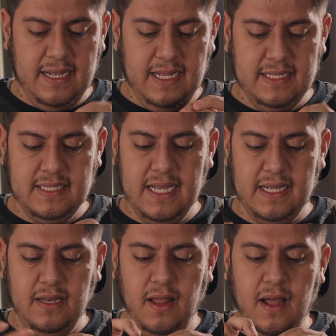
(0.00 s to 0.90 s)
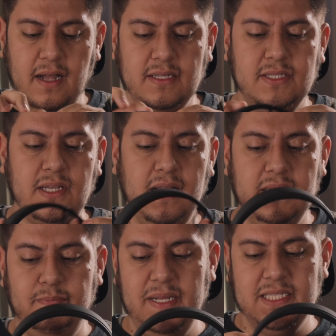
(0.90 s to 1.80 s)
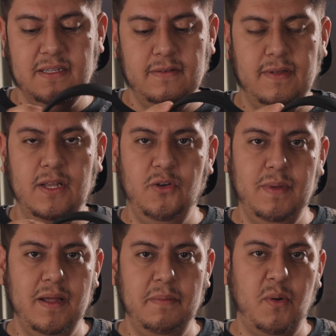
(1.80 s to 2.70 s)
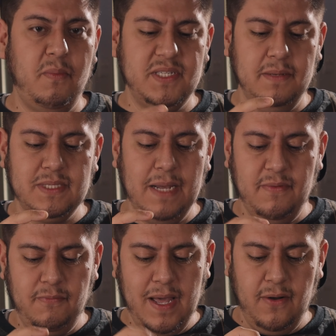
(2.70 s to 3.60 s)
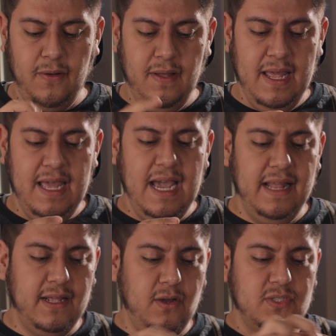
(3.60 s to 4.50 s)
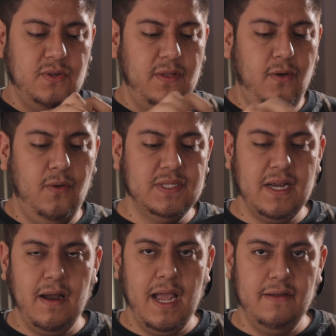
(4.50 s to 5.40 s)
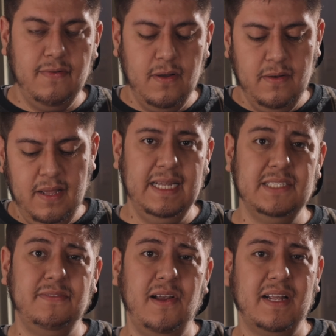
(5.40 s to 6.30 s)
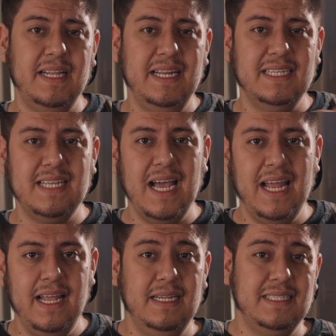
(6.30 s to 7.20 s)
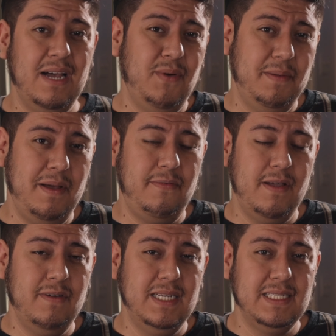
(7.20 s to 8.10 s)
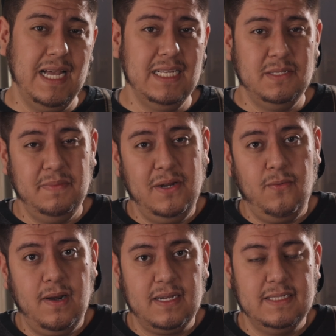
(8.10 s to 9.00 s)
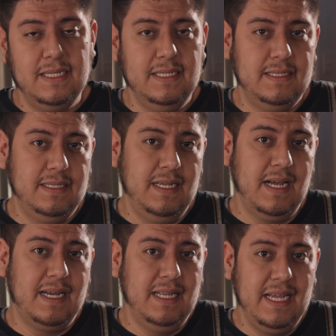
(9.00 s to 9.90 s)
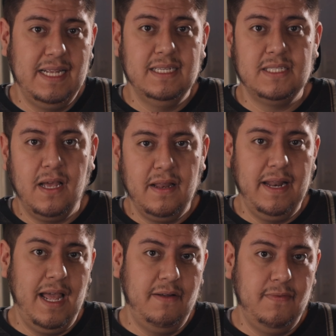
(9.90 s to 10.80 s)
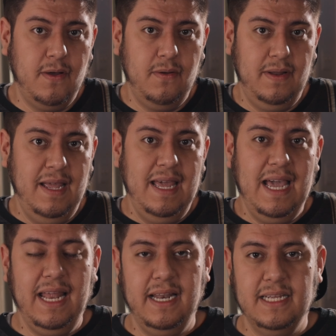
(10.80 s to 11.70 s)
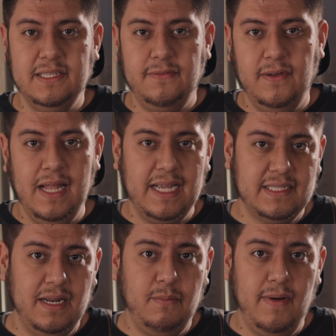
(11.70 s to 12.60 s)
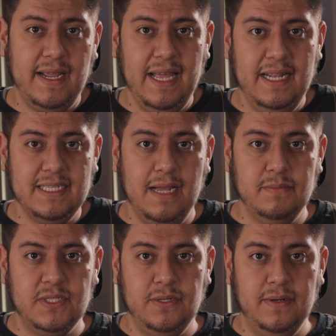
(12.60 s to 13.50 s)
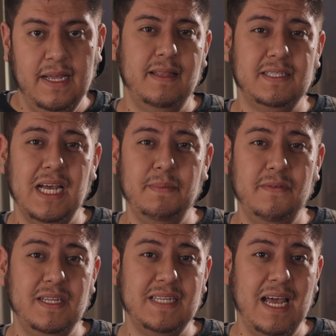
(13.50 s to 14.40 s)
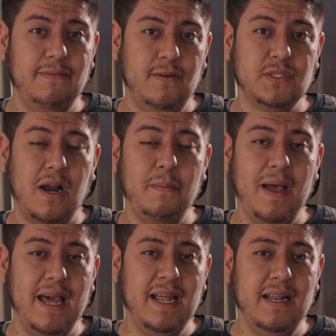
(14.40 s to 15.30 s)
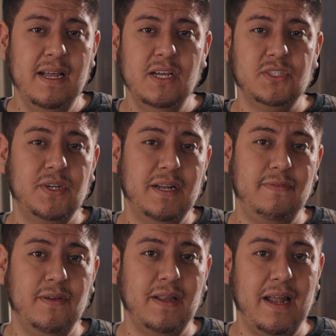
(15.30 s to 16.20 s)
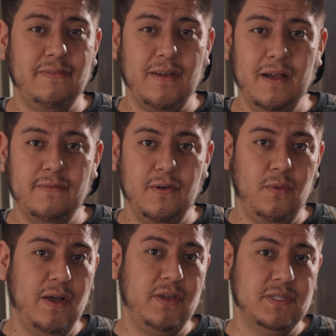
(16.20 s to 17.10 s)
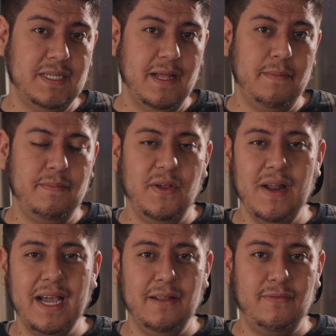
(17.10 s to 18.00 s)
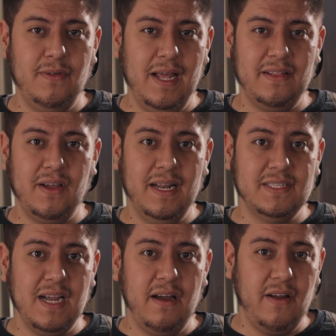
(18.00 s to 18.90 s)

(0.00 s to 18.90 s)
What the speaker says: it's like a long solid piece of aluminum or some type of metal, and it goes through the whole entire headphone. It's a very clean design. It's not one of my favorite designs, but it works. It's a clean, solid headphone, and it doesn't feel like it's gonna break anytime soon. The top of these headphones are padded, so you're gonna feel a lot of comfort while using them. You're not gonna feel like they're gonna tire